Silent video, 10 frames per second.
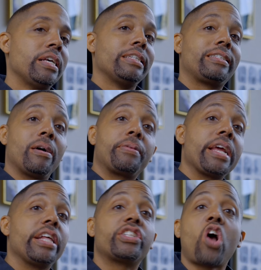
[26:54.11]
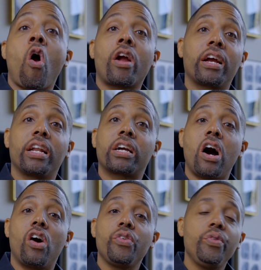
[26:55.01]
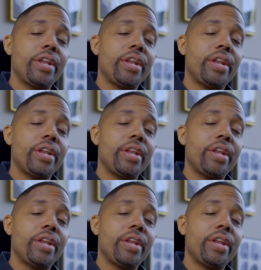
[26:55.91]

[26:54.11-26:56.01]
some tenants aren't going to call you.